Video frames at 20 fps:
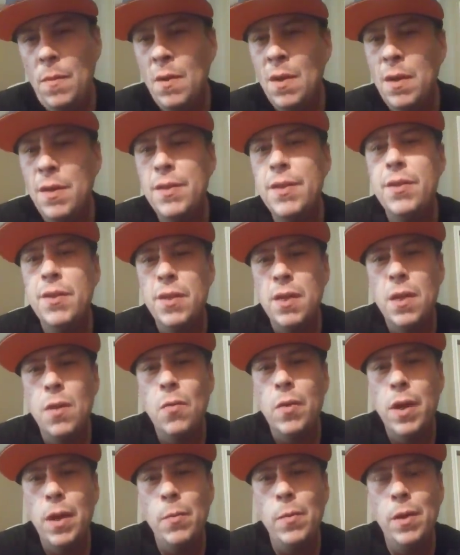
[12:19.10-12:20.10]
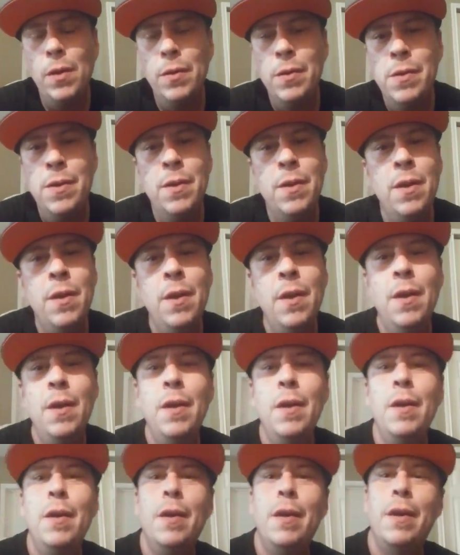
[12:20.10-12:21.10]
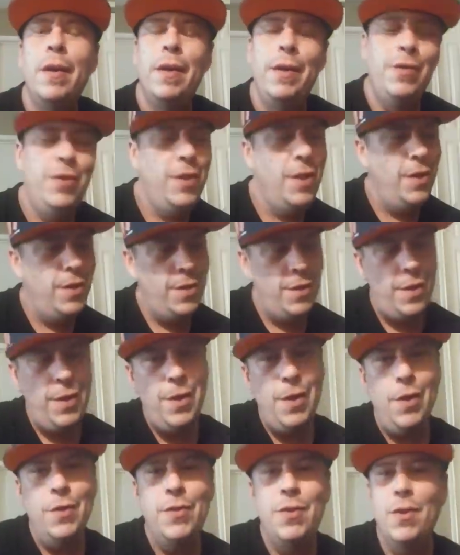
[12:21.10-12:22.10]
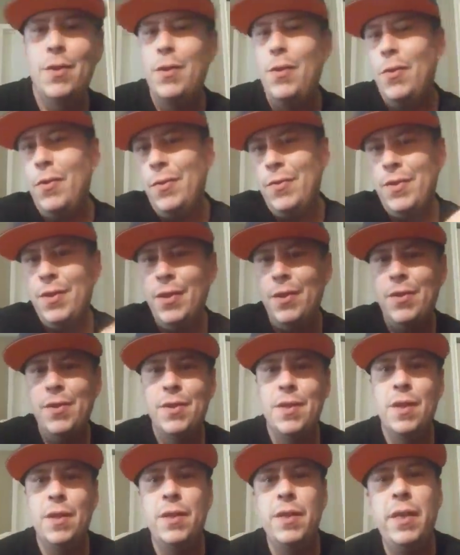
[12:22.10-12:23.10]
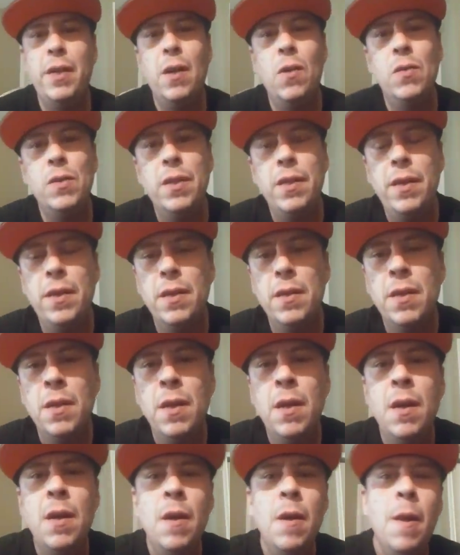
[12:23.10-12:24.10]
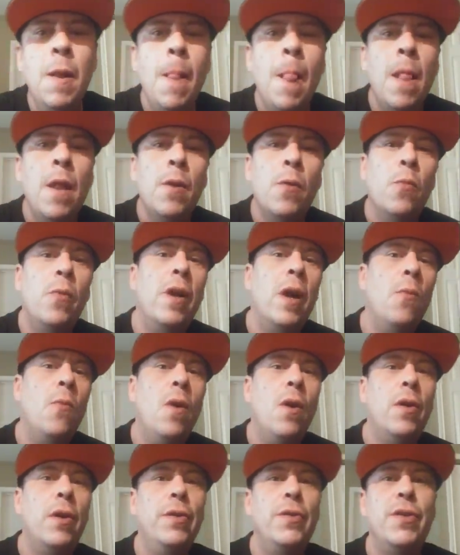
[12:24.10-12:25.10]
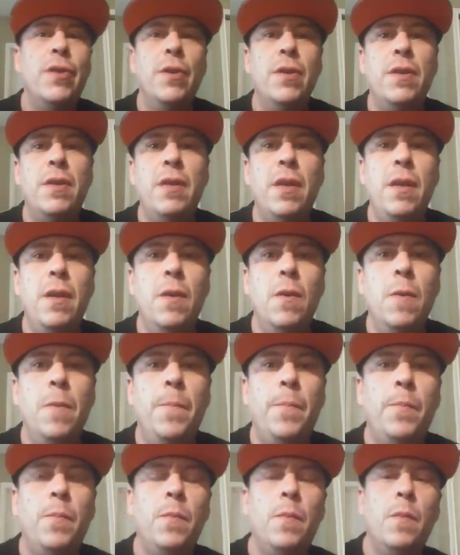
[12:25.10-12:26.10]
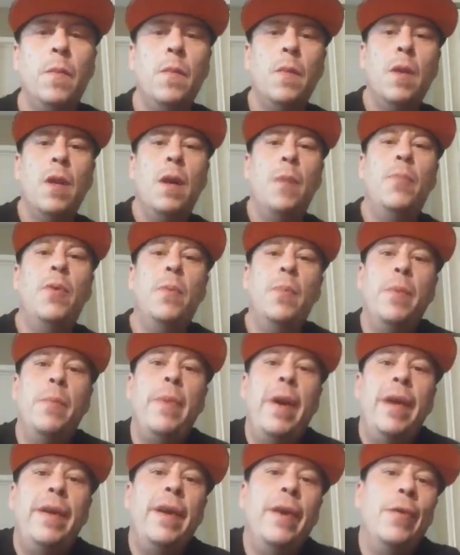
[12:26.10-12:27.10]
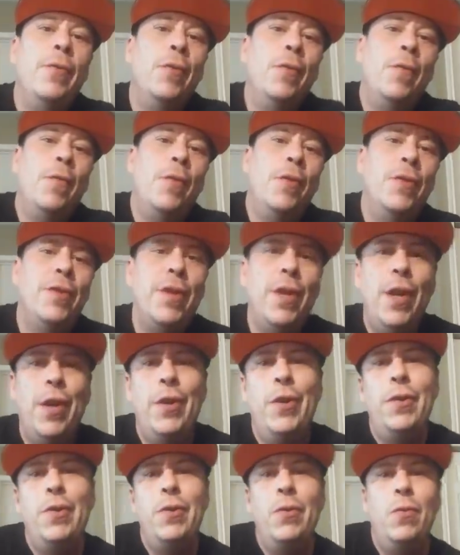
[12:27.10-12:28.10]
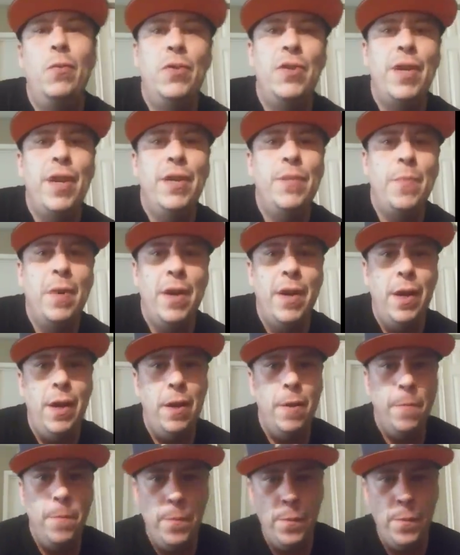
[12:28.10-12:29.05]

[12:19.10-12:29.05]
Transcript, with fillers: I said, shit, okay, man. And he tells the youngster, you're in such and such. He goes to his. When I walk into the cell, I put my mat down on the first thing. The dude shakes my hand.